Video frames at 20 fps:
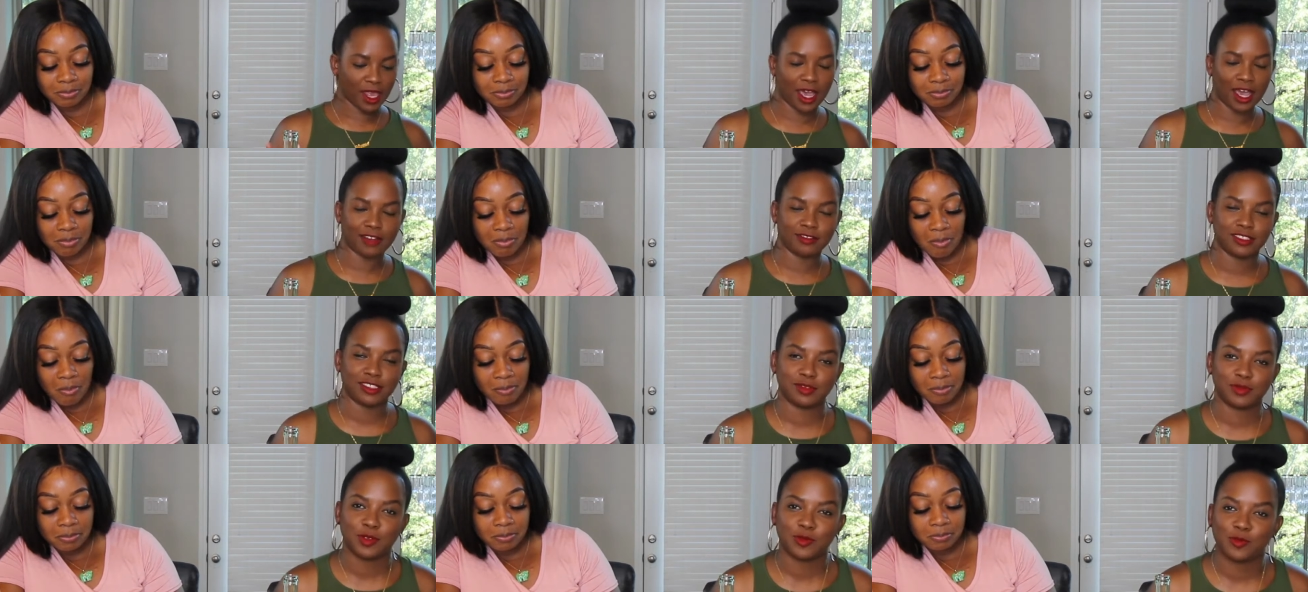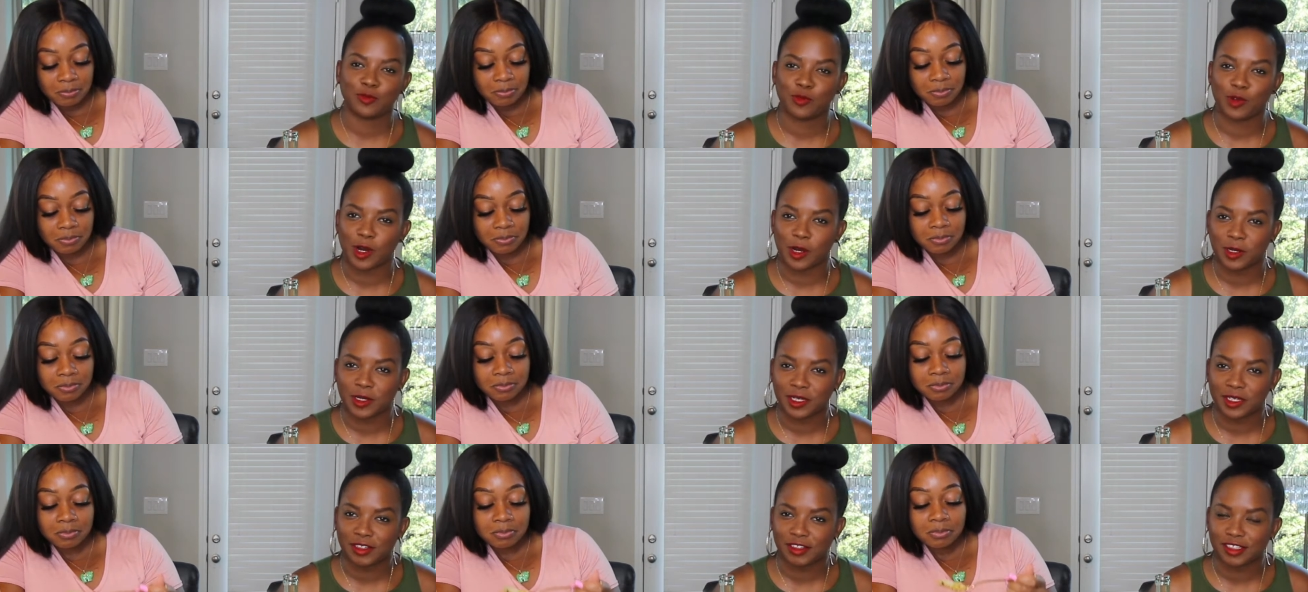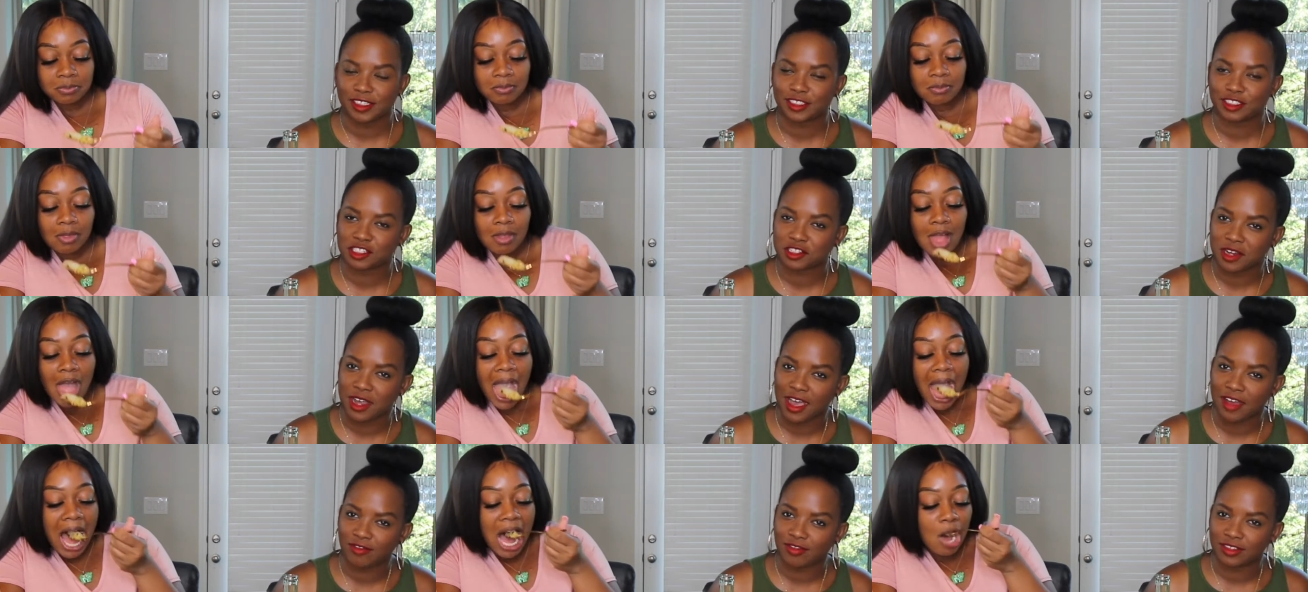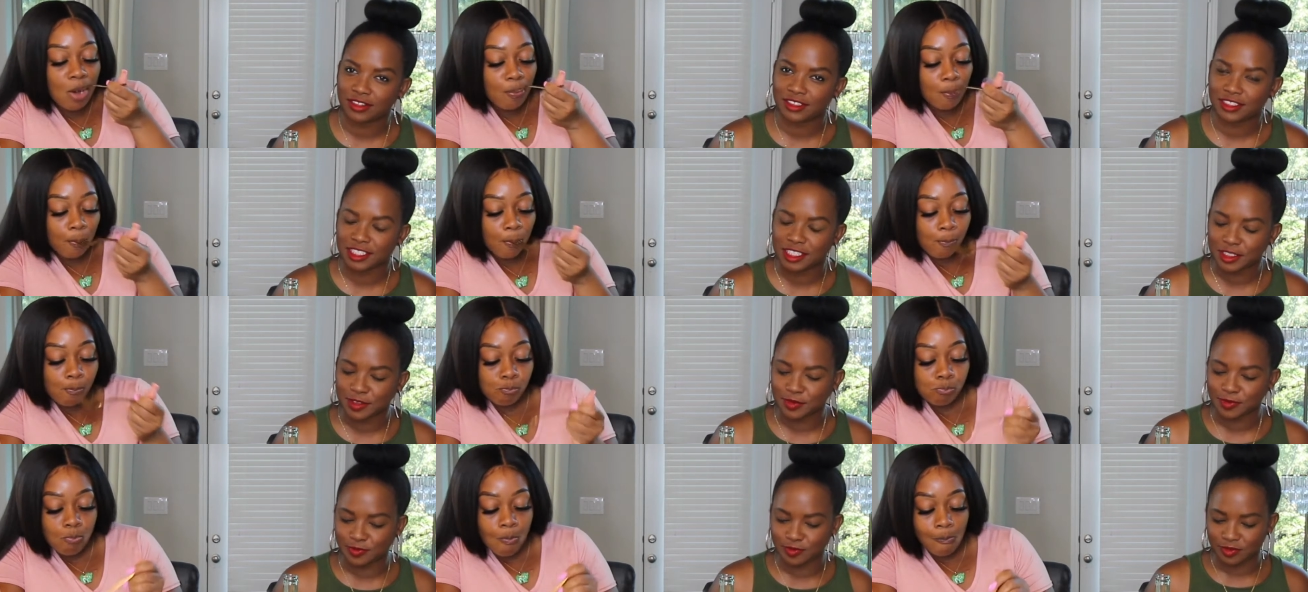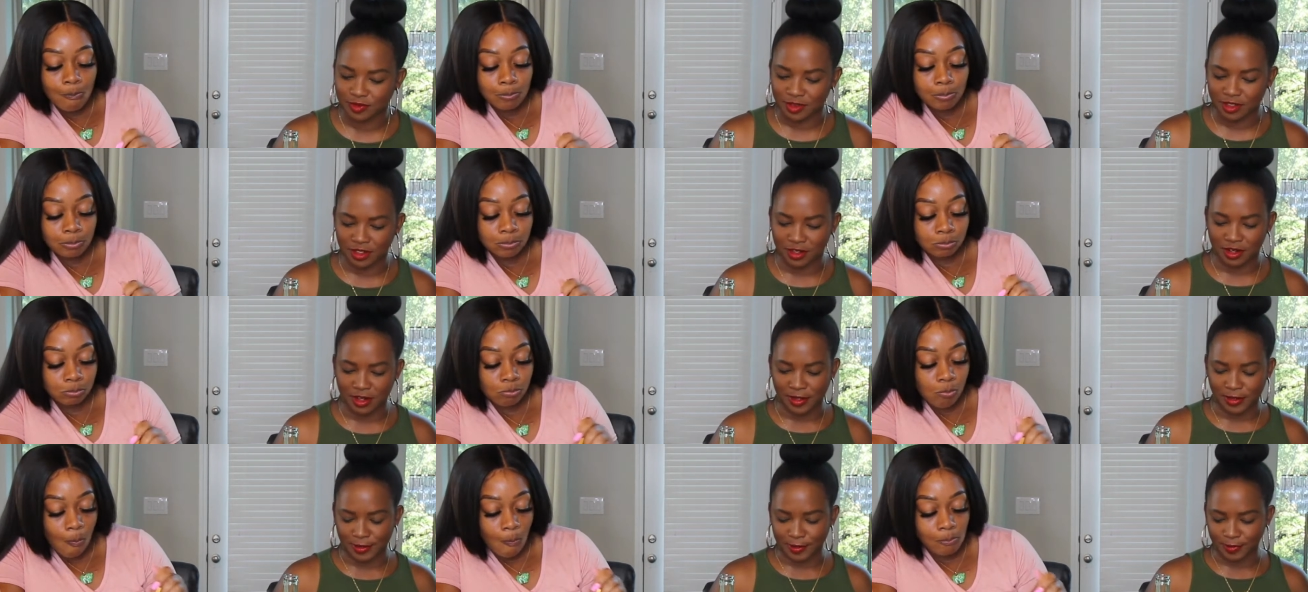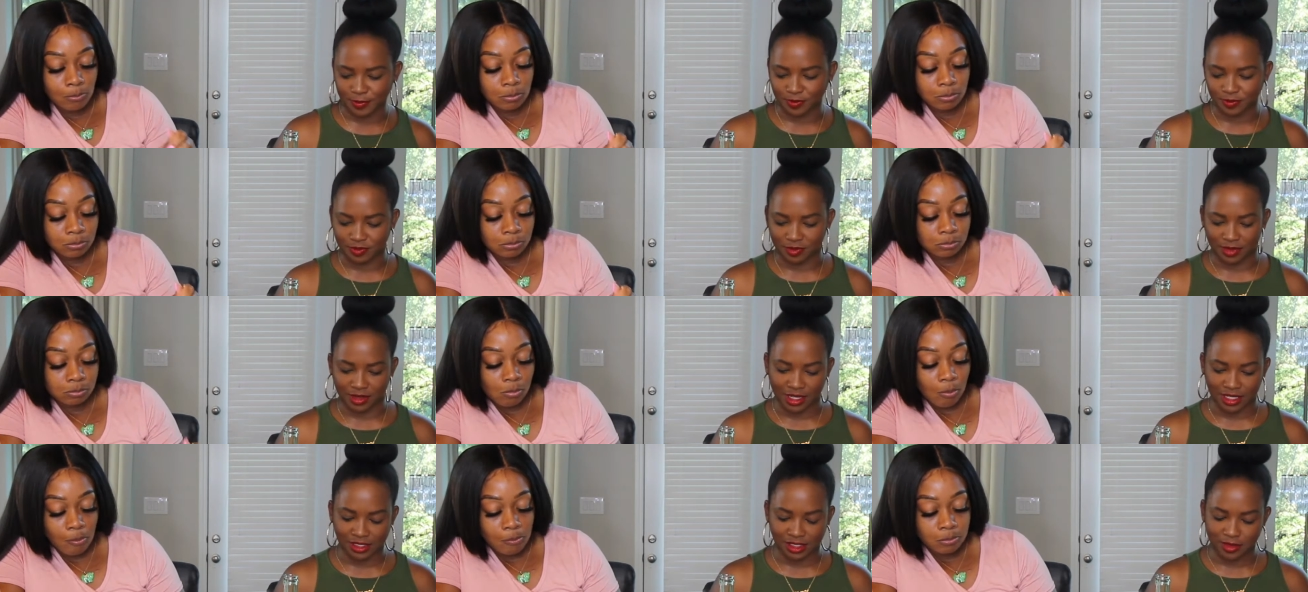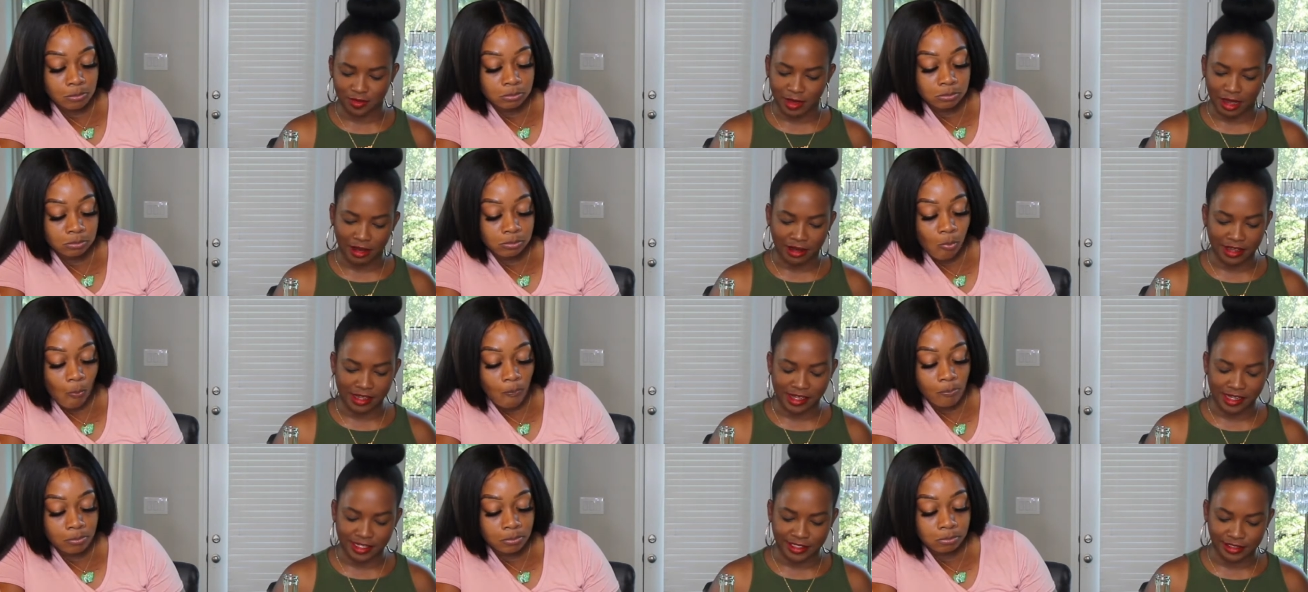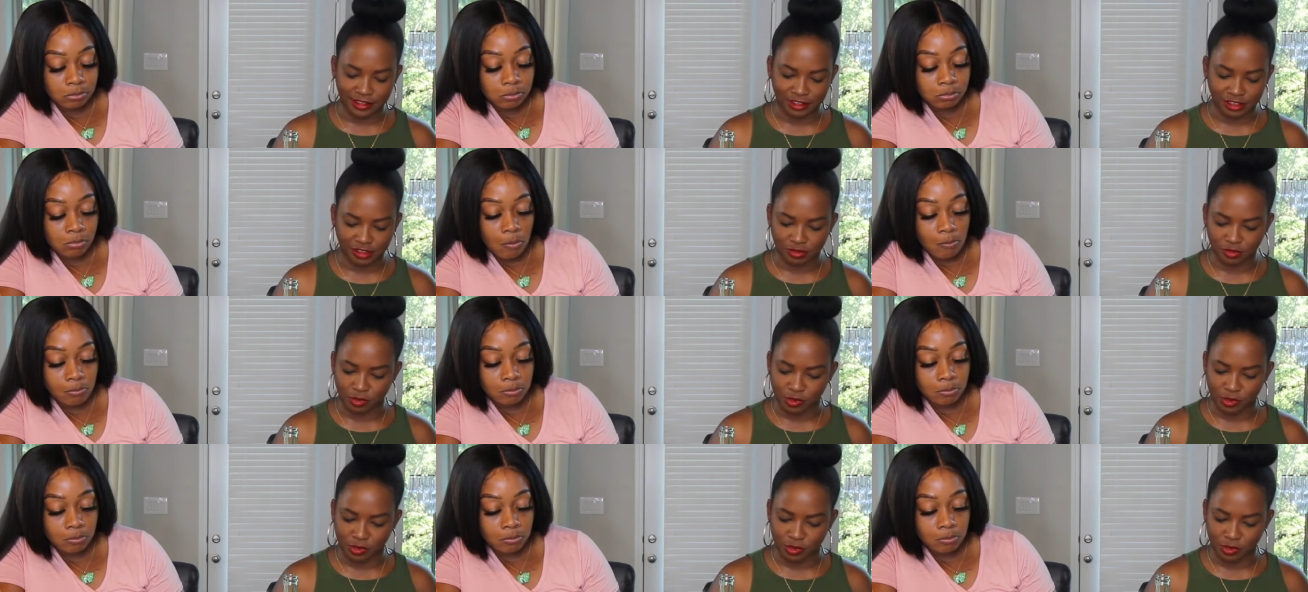Speaker 1: I've just been working and traveling, you know. That's about it. Just